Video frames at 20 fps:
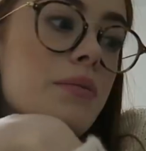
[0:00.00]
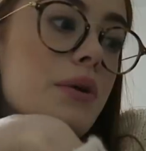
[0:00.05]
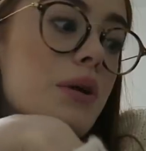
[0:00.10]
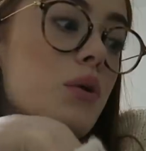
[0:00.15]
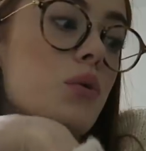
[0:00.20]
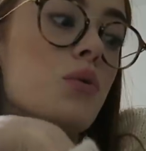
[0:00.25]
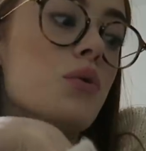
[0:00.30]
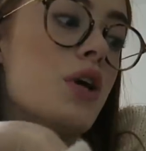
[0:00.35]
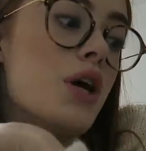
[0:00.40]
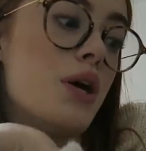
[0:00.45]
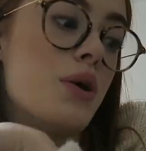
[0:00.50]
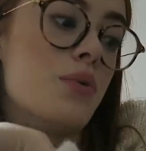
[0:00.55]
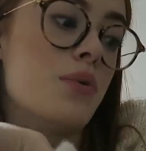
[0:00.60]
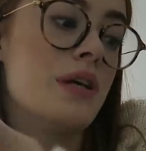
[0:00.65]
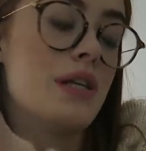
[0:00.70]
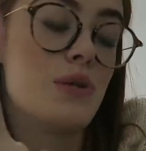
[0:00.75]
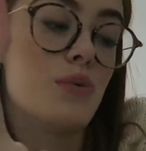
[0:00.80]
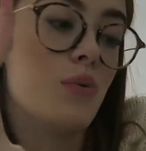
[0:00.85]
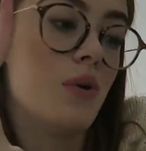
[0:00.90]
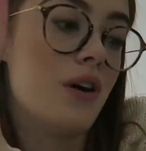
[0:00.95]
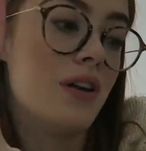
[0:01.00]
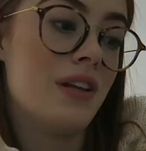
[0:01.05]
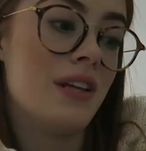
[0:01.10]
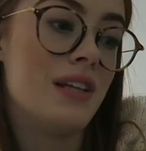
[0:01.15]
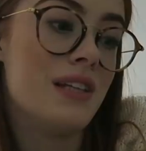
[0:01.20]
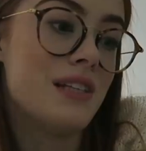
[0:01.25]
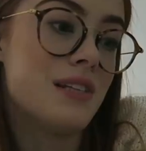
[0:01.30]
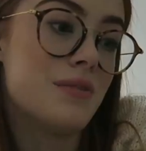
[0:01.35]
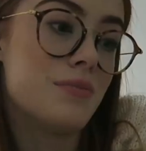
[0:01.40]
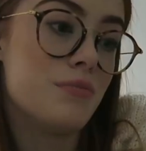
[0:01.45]
mean, we all know which one
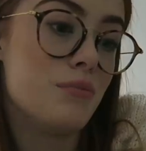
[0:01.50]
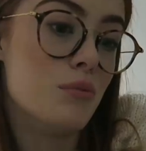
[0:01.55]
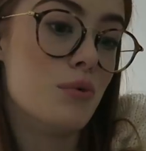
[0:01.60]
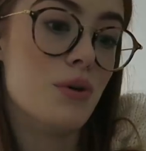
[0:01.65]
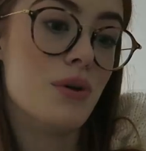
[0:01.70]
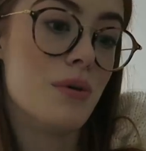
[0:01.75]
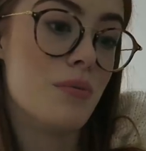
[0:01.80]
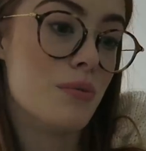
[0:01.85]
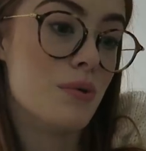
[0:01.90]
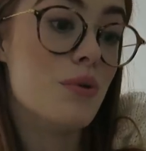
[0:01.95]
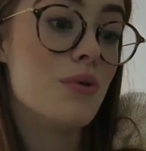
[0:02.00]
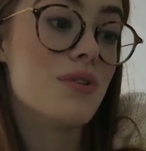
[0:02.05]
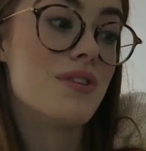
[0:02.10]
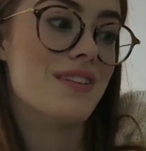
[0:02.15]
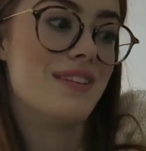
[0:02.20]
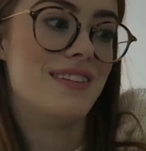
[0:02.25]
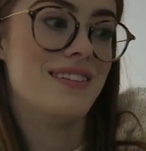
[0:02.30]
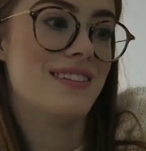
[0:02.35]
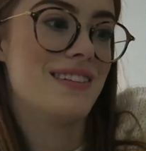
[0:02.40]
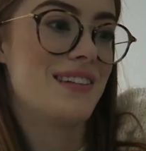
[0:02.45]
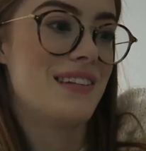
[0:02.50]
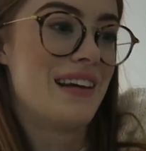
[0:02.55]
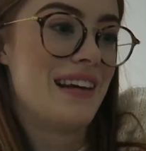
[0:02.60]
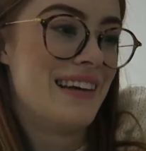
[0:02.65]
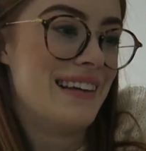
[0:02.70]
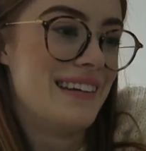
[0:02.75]
is more important,